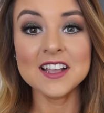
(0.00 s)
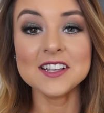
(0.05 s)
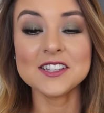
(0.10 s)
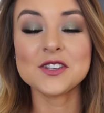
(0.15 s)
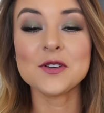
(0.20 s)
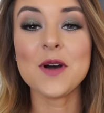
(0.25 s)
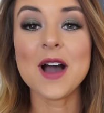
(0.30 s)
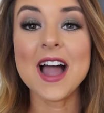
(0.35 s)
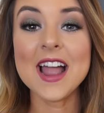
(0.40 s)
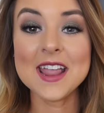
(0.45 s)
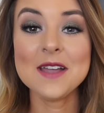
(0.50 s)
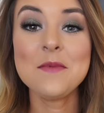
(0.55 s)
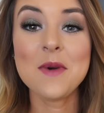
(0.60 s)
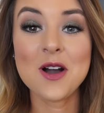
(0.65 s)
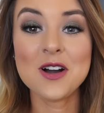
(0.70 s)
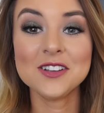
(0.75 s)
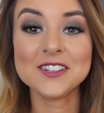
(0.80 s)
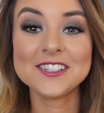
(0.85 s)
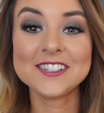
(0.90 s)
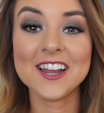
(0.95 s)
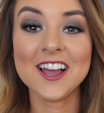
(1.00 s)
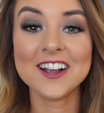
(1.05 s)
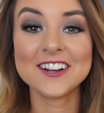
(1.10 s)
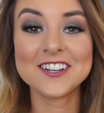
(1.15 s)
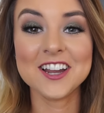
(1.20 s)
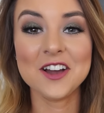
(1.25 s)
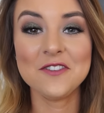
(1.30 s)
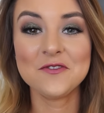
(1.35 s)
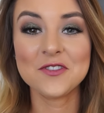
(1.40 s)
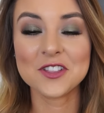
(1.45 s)
So I am all
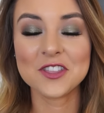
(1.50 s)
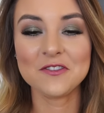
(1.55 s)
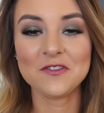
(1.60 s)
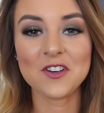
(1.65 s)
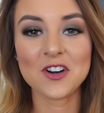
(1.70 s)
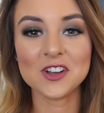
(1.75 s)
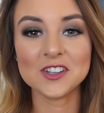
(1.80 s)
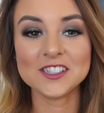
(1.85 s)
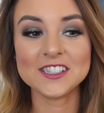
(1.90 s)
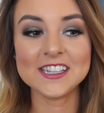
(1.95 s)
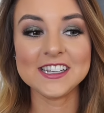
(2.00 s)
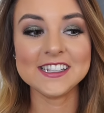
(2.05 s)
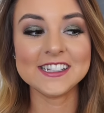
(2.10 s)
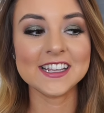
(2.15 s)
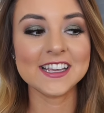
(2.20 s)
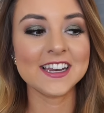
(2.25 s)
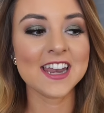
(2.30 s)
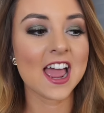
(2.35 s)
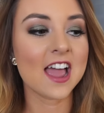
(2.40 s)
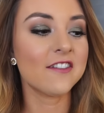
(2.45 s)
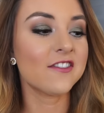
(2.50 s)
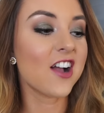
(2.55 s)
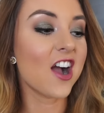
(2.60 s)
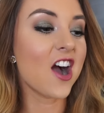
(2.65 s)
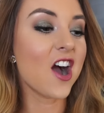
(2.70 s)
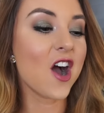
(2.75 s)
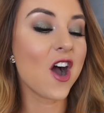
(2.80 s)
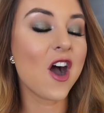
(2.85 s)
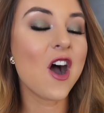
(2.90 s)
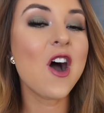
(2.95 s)
stocked up for the fall season. I've
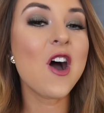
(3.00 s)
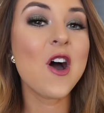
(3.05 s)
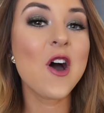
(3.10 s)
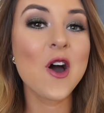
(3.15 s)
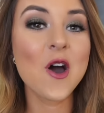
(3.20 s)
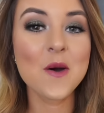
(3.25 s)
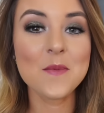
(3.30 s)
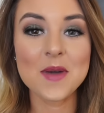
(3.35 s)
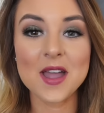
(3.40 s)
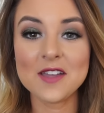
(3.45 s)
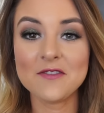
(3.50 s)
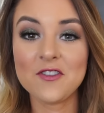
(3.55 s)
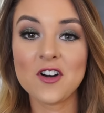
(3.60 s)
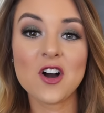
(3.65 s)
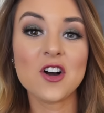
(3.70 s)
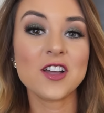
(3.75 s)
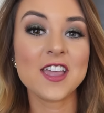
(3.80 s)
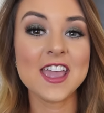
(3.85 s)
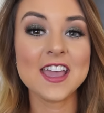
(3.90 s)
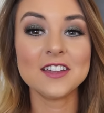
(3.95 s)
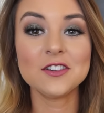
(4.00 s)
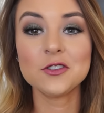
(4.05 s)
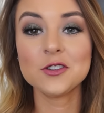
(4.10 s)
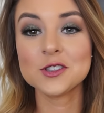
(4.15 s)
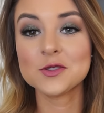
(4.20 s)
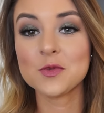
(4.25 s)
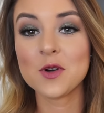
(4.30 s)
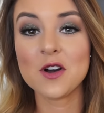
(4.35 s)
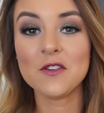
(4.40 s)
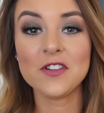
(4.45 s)
got all my fall
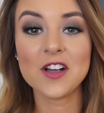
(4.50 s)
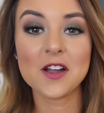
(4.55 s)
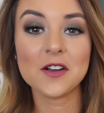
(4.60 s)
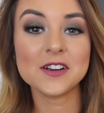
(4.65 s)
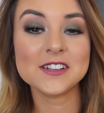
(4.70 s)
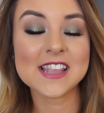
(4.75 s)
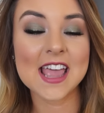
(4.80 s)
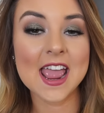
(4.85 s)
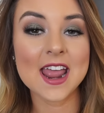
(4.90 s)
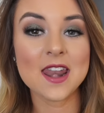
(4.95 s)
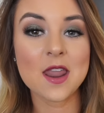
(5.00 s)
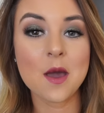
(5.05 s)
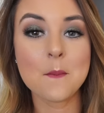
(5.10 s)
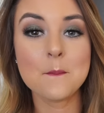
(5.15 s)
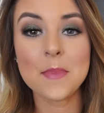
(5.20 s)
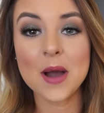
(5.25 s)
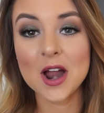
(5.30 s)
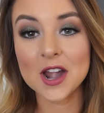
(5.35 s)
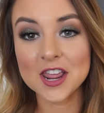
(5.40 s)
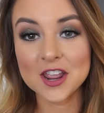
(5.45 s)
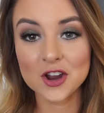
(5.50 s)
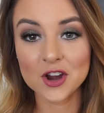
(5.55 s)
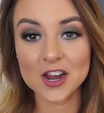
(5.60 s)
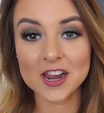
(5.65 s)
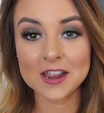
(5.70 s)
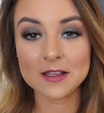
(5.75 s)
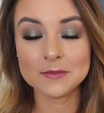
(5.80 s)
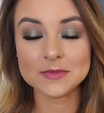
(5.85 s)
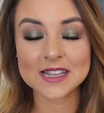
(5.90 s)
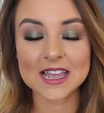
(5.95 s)
candles, wallflowers, and body
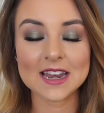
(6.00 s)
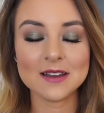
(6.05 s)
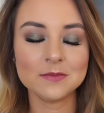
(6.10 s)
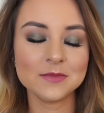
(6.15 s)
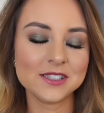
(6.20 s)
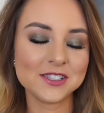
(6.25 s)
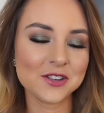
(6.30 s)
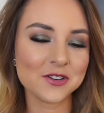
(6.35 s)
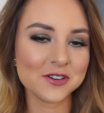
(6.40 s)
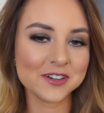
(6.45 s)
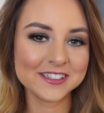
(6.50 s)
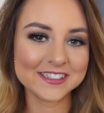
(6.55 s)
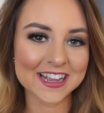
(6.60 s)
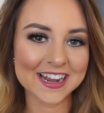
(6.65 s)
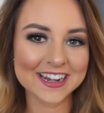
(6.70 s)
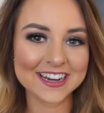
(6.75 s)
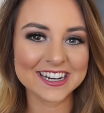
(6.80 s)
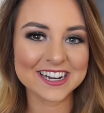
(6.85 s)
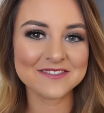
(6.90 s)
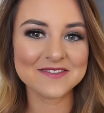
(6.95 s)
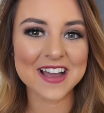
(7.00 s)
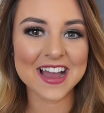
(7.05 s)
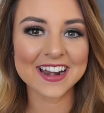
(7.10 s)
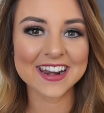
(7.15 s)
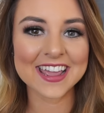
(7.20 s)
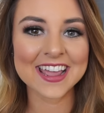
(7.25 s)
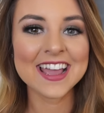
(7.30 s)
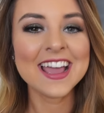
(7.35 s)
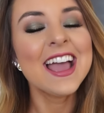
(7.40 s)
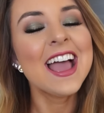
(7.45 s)
creams, and I'm so excited about
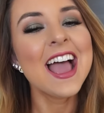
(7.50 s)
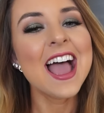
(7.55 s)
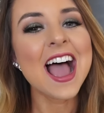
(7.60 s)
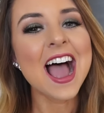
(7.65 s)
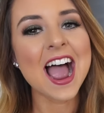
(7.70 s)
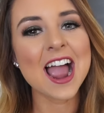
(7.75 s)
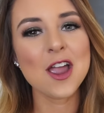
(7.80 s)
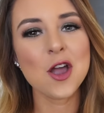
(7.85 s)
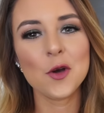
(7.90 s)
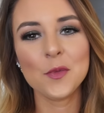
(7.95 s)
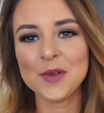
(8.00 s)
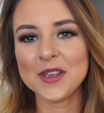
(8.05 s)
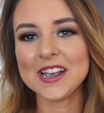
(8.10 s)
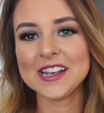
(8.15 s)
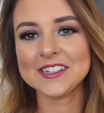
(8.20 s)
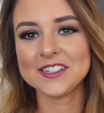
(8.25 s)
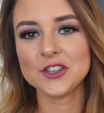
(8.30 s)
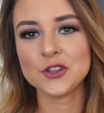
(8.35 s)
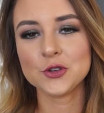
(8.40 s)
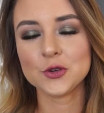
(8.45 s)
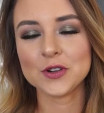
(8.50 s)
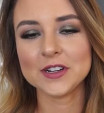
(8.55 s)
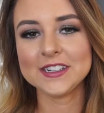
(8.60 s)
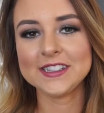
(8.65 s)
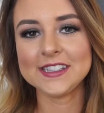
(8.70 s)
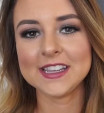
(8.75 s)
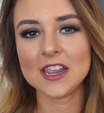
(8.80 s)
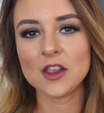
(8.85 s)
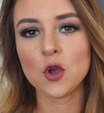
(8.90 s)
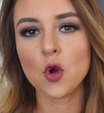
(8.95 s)
it. I hope you guys
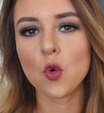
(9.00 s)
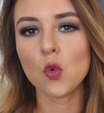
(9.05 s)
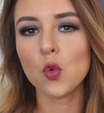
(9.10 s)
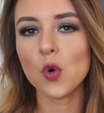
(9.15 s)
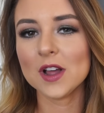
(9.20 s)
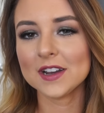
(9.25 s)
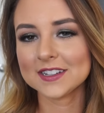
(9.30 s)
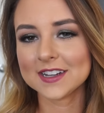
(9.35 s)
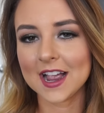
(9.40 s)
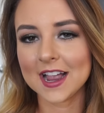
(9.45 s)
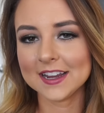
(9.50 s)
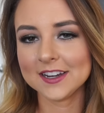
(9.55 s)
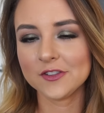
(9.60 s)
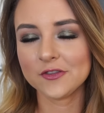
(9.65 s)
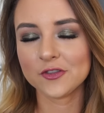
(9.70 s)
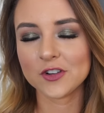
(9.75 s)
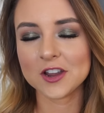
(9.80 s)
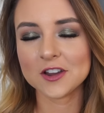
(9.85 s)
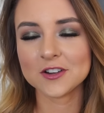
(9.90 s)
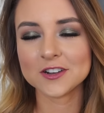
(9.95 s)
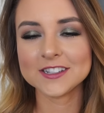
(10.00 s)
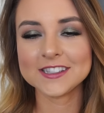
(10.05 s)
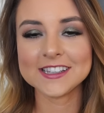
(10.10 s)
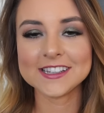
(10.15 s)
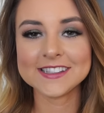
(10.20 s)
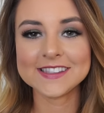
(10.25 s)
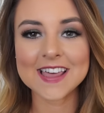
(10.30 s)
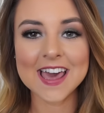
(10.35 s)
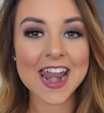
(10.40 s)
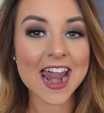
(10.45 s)
enjoyed seeing what kind of
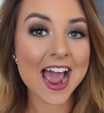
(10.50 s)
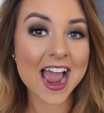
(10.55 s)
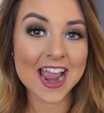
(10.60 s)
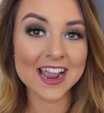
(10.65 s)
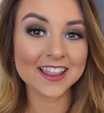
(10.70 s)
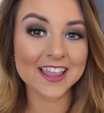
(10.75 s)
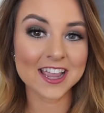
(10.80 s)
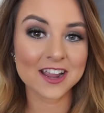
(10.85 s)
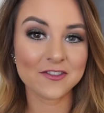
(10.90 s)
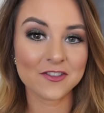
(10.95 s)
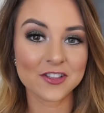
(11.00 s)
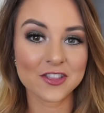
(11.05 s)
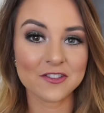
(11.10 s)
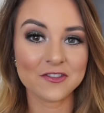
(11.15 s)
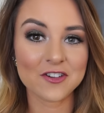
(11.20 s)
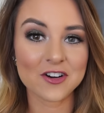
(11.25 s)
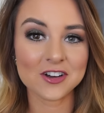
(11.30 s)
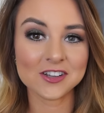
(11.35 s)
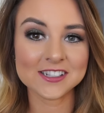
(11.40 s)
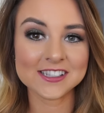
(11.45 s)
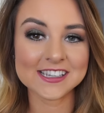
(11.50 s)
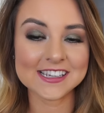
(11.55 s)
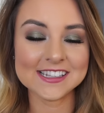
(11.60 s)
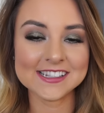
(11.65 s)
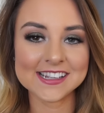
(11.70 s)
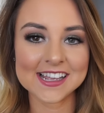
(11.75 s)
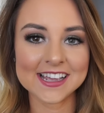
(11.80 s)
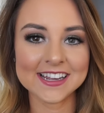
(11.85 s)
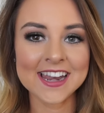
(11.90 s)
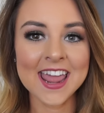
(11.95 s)
fragrances that I like for the fall
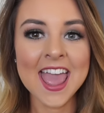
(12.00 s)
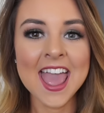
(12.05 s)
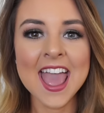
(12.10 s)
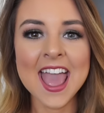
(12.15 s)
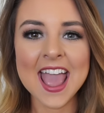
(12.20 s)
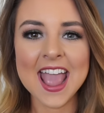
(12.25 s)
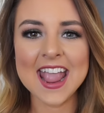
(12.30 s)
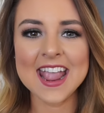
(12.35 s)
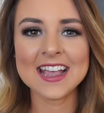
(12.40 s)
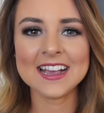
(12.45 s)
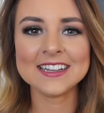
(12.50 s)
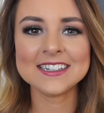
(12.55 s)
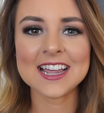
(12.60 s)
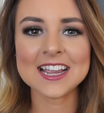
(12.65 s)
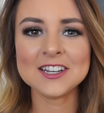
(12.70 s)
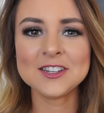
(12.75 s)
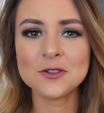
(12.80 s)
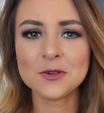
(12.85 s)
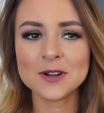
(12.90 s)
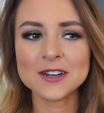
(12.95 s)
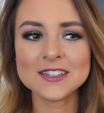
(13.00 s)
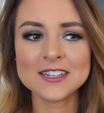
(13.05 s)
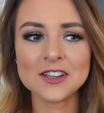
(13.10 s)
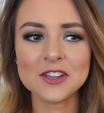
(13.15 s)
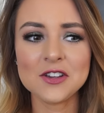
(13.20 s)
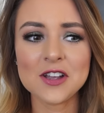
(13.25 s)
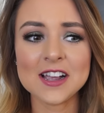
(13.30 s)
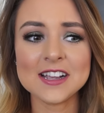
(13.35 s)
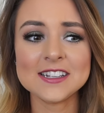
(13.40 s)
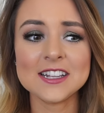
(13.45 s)
season. And I do wanna tell
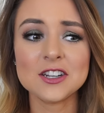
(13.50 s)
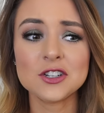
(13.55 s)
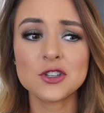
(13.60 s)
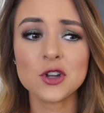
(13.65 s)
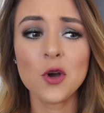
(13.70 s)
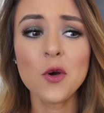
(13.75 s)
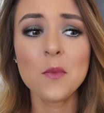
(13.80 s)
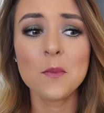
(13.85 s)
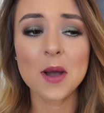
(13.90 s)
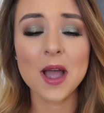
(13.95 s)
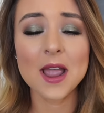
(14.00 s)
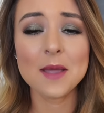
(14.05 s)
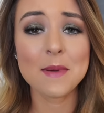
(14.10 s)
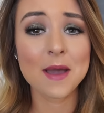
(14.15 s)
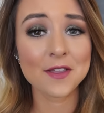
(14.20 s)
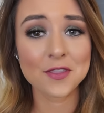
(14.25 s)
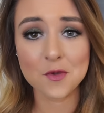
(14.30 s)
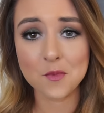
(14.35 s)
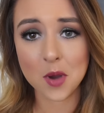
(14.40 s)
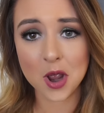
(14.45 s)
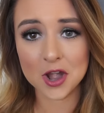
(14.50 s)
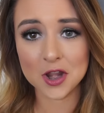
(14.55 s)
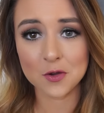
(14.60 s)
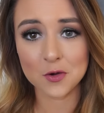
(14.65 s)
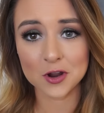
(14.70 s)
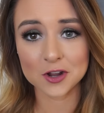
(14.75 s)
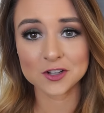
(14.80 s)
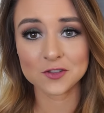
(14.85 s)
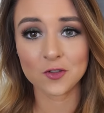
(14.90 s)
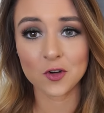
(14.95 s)
you guys, don't buy Bath & Body
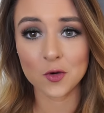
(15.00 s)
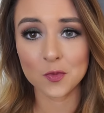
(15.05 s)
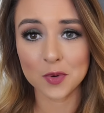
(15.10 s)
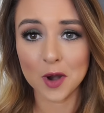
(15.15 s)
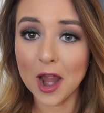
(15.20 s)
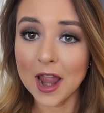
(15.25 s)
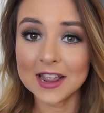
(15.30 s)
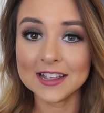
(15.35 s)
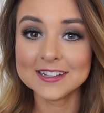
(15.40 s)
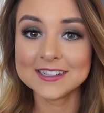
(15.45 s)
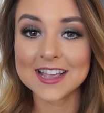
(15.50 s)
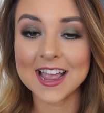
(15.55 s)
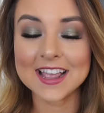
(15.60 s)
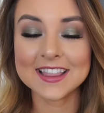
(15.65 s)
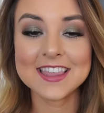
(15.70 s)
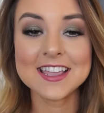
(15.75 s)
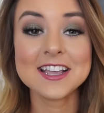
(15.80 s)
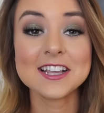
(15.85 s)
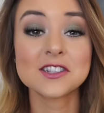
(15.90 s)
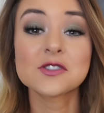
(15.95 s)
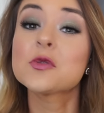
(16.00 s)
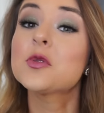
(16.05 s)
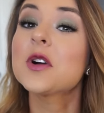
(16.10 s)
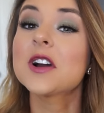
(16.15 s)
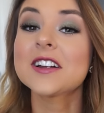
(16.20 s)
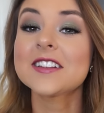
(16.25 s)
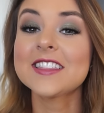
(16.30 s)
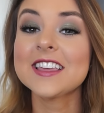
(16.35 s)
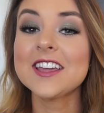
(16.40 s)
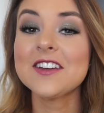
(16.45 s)
Works full price. I think it's
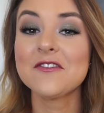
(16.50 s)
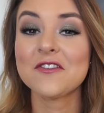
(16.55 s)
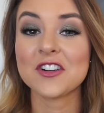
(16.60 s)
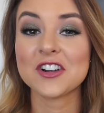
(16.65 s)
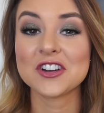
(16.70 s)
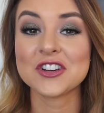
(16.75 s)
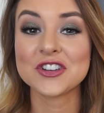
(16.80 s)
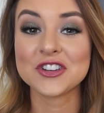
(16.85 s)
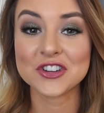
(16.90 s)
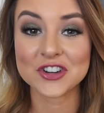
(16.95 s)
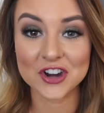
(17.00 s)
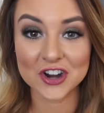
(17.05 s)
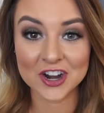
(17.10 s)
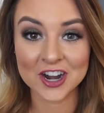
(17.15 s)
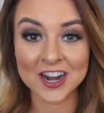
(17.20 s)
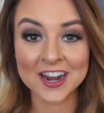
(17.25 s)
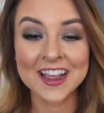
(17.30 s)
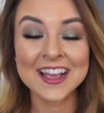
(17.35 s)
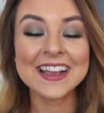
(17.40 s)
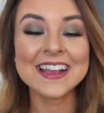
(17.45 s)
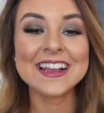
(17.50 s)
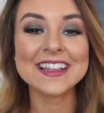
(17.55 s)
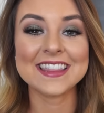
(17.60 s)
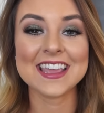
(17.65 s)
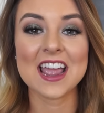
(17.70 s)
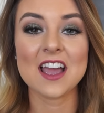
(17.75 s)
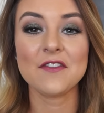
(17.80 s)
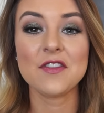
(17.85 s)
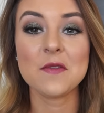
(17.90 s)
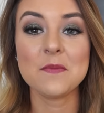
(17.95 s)
worth it for sure.
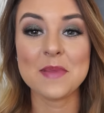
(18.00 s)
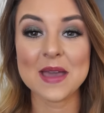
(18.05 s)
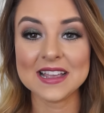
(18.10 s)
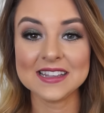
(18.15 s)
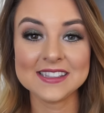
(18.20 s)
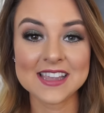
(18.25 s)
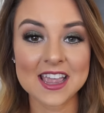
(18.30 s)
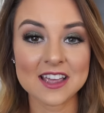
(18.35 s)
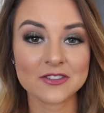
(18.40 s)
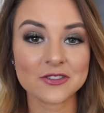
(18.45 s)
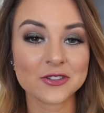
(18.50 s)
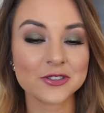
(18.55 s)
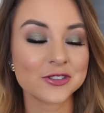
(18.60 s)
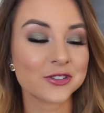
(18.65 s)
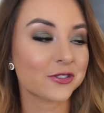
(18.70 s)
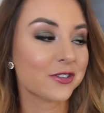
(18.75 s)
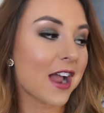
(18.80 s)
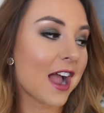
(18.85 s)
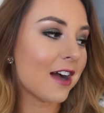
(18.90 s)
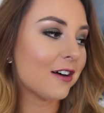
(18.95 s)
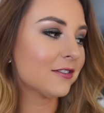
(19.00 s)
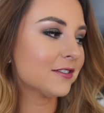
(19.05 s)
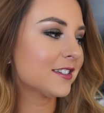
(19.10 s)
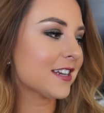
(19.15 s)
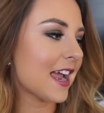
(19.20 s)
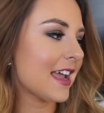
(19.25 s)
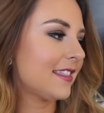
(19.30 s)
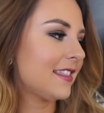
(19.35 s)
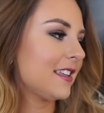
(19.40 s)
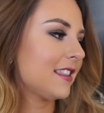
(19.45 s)
They have the best candles around.
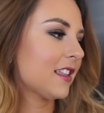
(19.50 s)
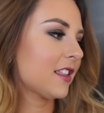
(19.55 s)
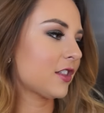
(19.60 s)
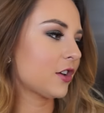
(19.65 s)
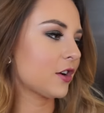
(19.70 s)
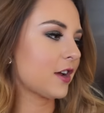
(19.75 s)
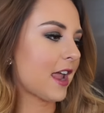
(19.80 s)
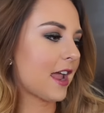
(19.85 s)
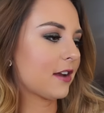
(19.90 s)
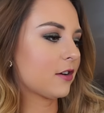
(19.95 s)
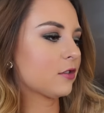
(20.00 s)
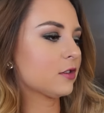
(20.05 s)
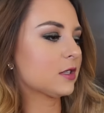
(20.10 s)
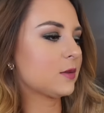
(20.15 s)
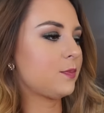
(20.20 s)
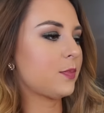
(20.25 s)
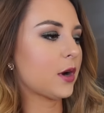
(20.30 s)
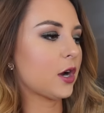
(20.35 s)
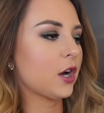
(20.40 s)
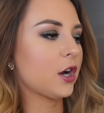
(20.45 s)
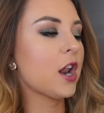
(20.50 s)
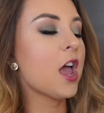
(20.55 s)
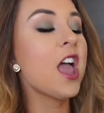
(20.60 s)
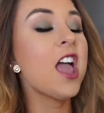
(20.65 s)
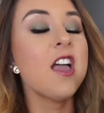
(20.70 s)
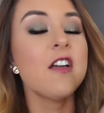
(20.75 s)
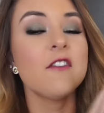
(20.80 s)
I think that their candles burn